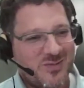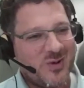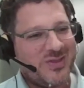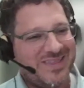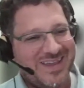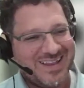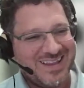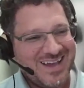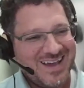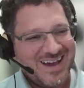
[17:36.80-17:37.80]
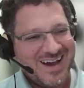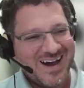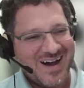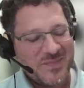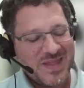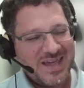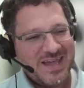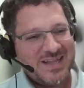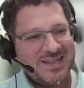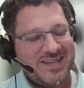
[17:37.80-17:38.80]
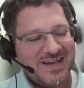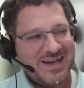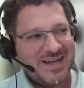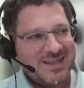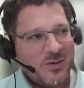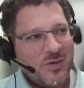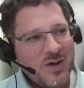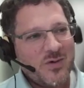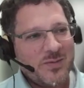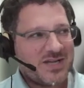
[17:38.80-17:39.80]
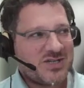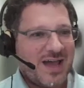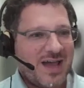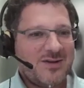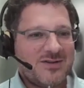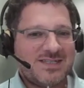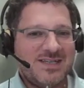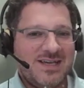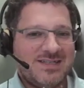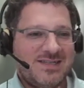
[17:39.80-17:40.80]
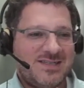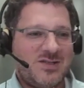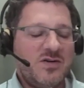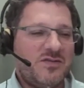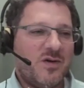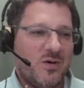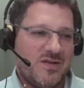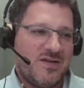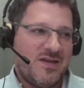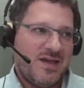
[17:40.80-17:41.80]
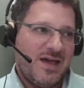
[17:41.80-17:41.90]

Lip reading: more than that. The way we measure accuracy is twofold.